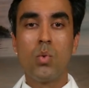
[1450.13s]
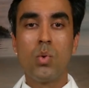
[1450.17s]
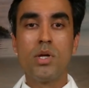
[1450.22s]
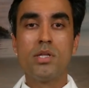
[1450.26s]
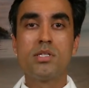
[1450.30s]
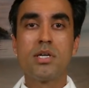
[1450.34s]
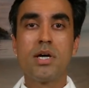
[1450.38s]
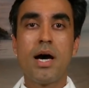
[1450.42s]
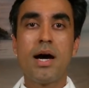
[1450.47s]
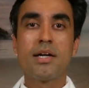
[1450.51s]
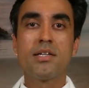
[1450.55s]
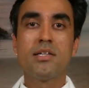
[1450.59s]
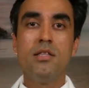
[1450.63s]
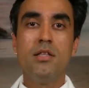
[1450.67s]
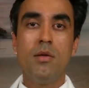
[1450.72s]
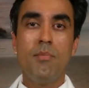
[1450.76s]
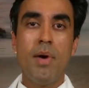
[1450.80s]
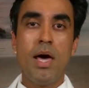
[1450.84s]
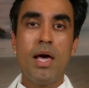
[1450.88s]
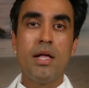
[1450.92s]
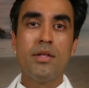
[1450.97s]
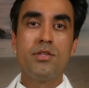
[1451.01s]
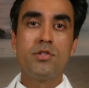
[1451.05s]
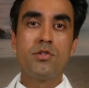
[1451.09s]
we talked in
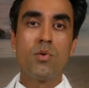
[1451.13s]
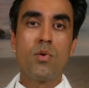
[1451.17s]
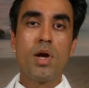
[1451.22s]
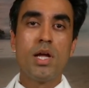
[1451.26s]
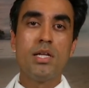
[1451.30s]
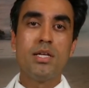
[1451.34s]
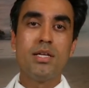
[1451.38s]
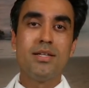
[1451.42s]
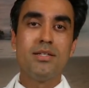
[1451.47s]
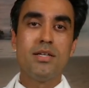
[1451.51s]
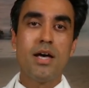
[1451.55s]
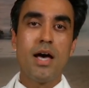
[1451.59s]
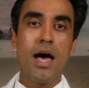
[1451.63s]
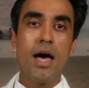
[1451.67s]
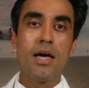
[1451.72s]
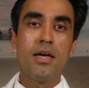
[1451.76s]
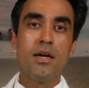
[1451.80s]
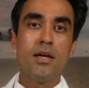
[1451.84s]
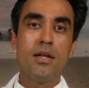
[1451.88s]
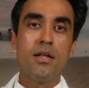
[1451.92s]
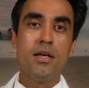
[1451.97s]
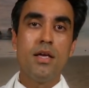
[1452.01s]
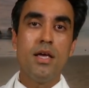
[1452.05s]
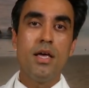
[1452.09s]
the Mediterranean
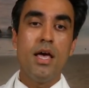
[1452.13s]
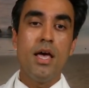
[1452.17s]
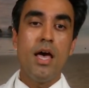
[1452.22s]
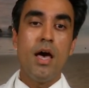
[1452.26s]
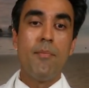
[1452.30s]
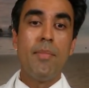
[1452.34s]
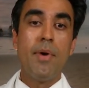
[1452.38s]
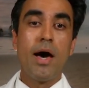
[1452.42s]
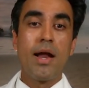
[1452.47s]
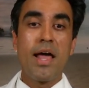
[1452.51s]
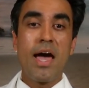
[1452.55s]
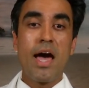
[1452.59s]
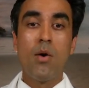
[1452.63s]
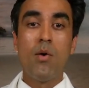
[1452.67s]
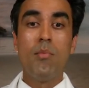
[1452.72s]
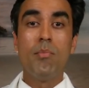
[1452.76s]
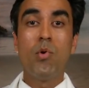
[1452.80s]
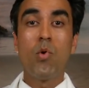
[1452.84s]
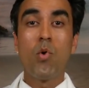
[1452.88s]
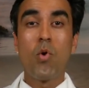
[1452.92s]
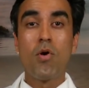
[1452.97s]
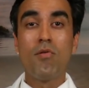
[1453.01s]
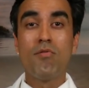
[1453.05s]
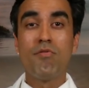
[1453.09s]
diet about how
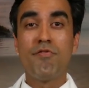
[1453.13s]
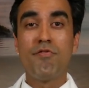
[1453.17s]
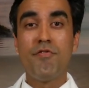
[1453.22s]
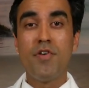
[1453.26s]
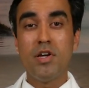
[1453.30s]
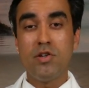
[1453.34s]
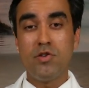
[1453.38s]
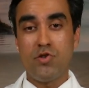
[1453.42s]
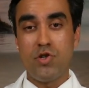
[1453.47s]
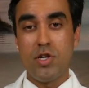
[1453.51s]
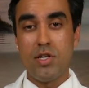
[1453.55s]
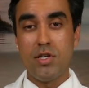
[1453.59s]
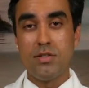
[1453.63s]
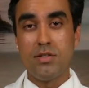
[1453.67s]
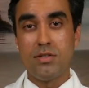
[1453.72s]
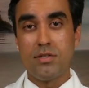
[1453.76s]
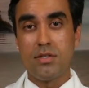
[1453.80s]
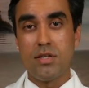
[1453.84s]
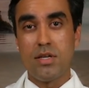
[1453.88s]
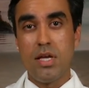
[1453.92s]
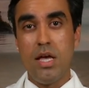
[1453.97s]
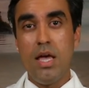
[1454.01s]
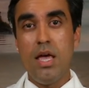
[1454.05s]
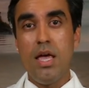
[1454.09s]
important fish
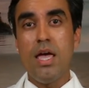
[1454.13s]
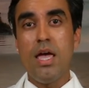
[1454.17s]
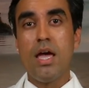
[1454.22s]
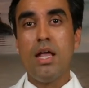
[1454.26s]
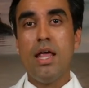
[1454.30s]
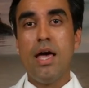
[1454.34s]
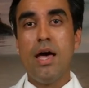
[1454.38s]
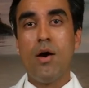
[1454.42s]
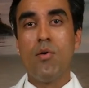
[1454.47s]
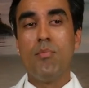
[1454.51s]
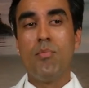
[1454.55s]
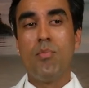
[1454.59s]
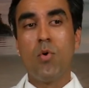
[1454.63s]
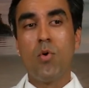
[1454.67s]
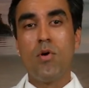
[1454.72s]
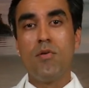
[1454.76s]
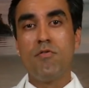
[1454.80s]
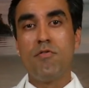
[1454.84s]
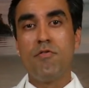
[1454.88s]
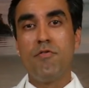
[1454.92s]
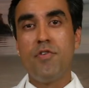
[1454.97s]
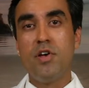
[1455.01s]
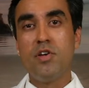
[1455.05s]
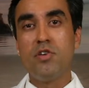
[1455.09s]
is and how
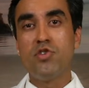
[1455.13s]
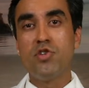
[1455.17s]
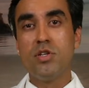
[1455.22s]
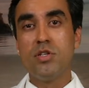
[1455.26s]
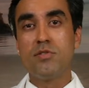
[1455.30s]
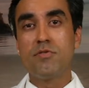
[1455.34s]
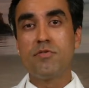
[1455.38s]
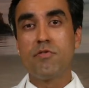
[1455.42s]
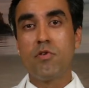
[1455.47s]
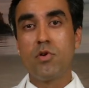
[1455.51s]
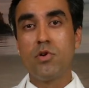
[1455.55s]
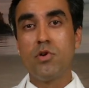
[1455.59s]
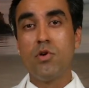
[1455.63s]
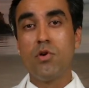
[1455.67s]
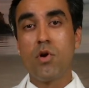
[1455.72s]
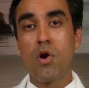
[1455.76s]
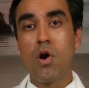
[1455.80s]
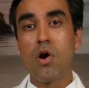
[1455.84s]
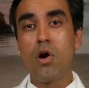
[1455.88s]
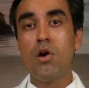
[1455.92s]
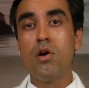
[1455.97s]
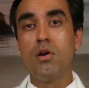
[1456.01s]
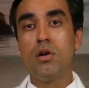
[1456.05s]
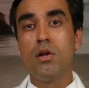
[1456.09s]
important fish is for your
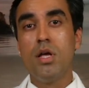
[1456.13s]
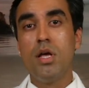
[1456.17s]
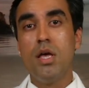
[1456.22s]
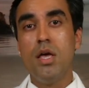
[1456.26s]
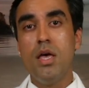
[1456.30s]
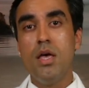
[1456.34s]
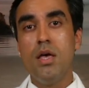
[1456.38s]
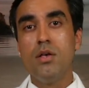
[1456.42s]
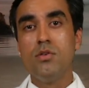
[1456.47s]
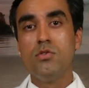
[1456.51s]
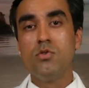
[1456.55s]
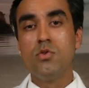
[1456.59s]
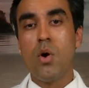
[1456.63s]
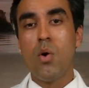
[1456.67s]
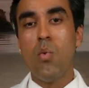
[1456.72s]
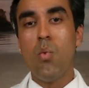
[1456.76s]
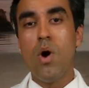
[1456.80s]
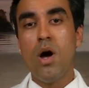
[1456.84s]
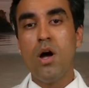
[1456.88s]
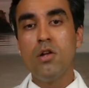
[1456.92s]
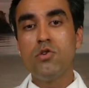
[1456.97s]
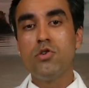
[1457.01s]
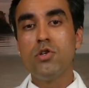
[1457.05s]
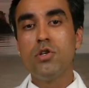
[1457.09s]
heart. So I
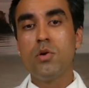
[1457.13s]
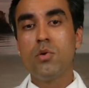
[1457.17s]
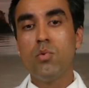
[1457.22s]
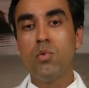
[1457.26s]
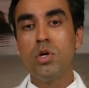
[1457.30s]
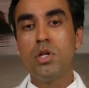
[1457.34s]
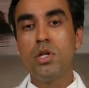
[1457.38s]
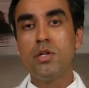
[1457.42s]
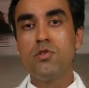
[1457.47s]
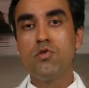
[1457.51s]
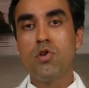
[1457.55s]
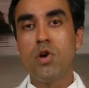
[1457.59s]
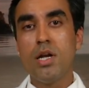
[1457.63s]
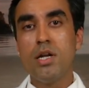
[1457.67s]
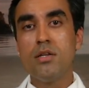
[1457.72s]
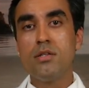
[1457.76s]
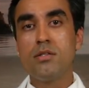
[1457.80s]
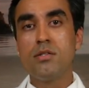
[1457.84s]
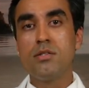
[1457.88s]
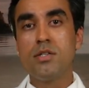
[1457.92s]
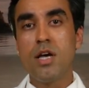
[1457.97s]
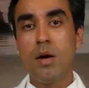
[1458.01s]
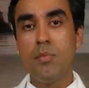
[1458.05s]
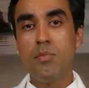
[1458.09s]
want you to really try to
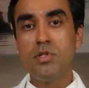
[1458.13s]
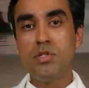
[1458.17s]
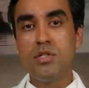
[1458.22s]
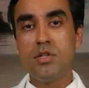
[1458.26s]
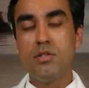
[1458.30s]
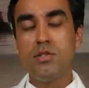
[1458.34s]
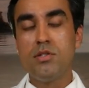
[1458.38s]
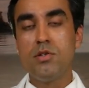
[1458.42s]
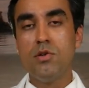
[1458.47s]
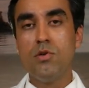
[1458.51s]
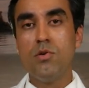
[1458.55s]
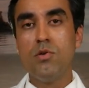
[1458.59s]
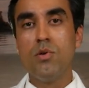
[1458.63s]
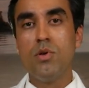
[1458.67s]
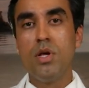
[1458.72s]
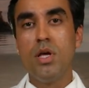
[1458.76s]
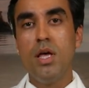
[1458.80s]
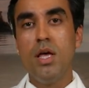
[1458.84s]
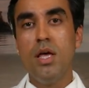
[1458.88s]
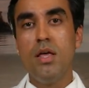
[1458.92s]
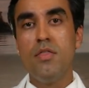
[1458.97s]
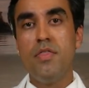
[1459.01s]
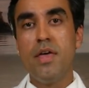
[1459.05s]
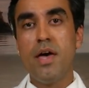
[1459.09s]
substitute
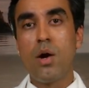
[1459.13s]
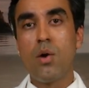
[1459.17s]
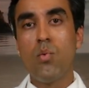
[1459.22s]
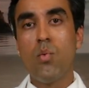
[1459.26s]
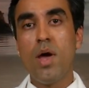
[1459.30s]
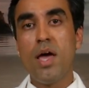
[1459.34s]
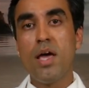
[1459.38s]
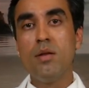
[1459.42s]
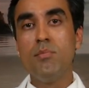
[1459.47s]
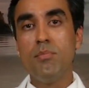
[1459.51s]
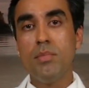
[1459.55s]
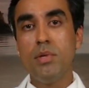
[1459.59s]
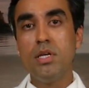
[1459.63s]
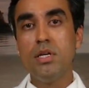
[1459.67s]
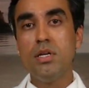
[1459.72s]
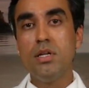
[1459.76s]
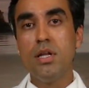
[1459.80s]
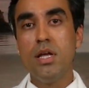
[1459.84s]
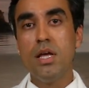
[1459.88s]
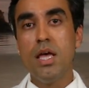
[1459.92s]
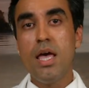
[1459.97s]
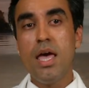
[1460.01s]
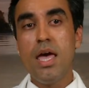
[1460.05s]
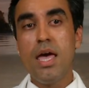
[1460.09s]
that red
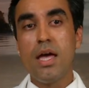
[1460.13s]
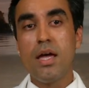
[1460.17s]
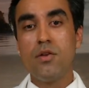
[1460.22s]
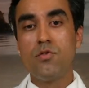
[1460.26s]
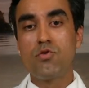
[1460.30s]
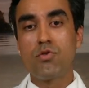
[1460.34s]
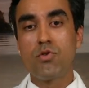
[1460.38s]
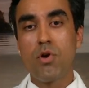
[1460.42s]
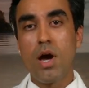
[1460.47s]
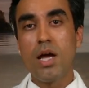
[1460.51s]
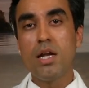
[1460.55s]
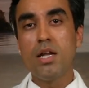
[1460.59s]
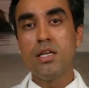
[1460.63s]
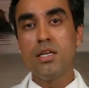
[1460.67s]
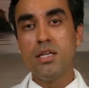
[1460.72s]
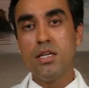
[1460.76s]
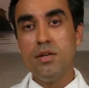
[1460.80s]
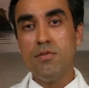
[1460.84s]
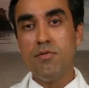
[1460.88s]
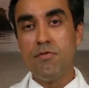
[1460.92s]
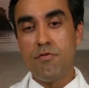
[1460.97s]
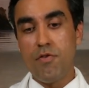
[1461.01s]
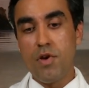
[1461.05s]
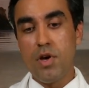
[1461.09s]
meat and try to
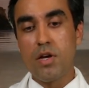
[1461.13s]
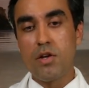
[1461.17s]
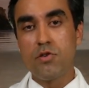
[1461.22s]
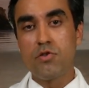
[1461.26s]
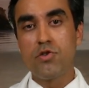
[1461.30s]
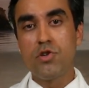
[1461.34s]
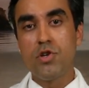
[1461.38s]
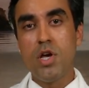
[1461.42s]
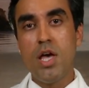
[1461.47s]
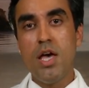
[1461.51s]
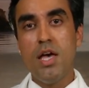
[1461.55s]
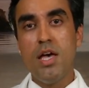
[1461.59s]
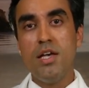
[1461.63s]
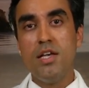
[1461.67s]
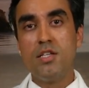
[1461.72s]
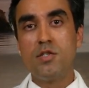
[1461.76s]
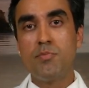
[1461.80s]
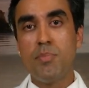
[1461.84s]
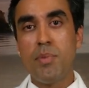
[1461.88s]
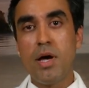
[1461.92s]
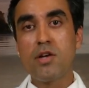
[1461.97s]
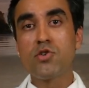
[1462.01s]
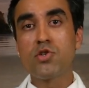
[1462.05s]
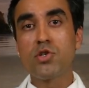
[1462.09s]
eat fish,
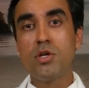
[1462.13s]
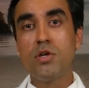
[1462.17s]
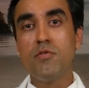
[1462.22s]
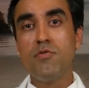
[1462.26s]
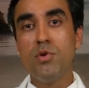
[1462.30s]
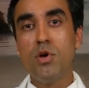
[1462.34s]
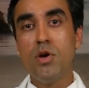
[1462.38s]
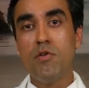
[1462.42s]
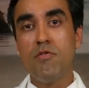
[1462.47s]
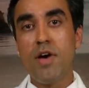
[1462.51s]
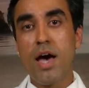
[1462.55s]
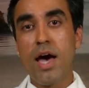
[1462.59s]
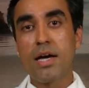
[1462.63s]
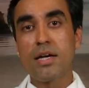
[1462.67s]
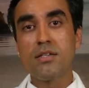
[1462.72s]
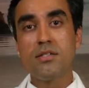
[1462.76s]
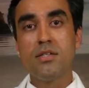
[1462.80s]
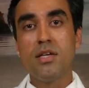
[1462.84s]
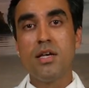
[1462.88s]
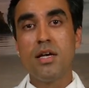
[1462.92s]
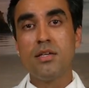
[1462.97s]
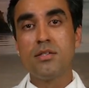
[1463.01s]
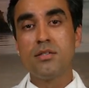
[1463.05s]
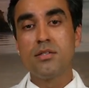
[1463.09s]
especially if you have
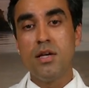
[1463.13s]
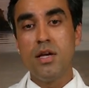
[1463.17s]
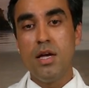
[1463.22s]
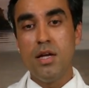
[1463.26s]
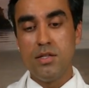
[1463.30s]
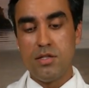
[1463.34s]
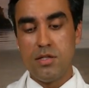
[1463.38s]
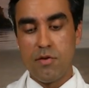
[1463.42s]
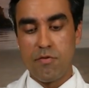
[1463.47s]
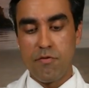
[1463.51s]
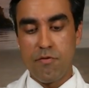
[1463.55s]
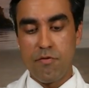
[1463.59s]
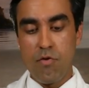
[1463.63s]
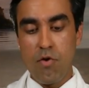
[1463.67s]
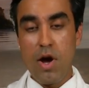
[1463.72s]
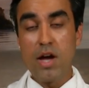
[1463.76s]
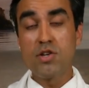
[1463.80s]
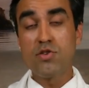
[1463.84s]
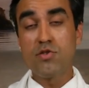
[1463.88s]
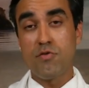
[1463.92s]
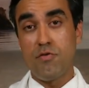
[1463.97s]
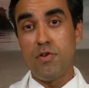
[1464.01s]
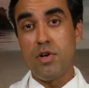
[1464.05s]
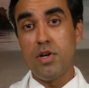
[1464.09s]
access to
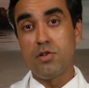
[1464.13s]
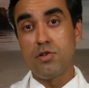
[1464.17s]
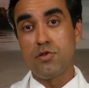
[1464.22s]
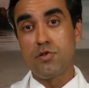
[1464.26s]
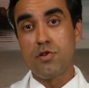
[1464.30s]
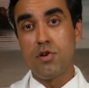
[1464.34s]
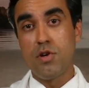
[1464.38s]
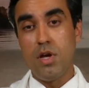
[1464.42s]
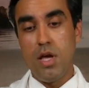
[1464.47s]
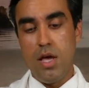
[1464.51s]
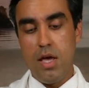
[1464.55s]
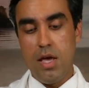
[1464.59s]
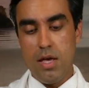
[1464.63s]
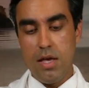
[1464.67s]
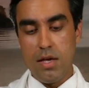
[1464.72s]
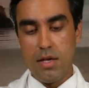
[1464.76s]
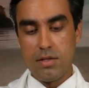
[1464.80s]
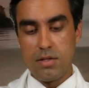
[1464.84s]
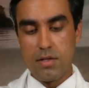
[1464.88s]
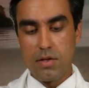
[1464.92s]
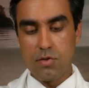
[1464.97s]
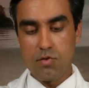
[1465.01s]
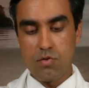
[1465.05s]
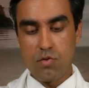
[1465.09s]
fresh fish,
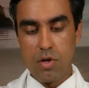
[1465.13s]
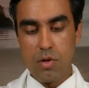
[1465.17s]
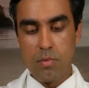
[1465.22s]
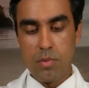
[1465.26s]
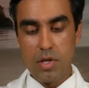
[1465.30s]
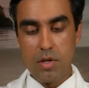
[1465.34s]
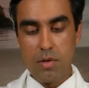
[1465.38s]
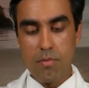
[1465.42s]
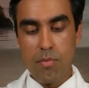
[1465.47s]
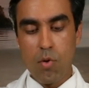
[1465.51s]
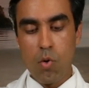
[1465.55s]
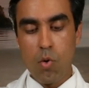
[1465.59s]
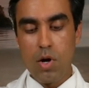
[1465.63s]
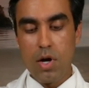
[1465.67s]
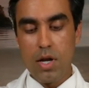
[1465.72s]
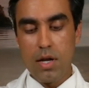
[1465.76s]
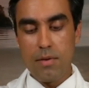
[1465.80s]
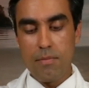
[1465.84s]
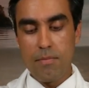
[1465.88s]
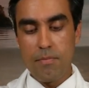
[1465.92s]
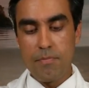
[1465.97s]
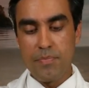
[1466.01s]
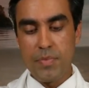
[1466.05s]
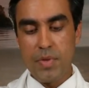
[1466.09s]
is extremely important.